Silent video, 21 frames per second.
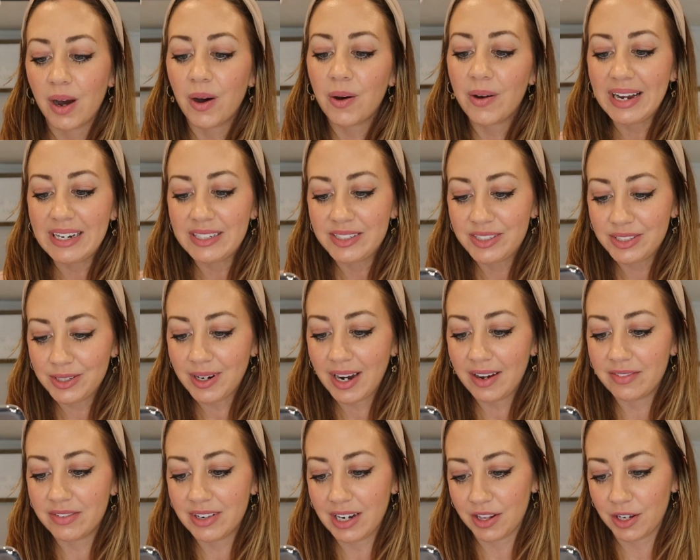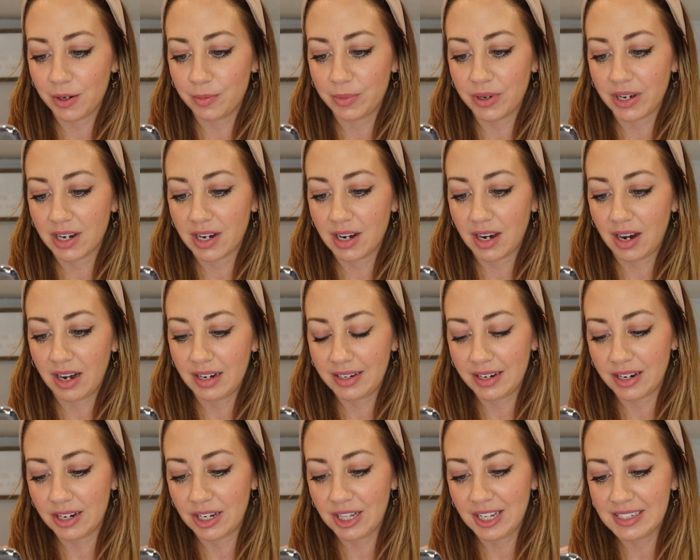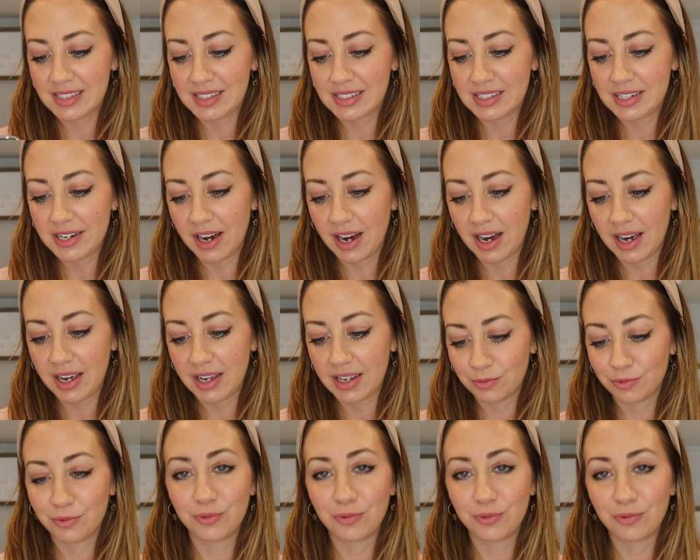Oh, I do have another book on here that's not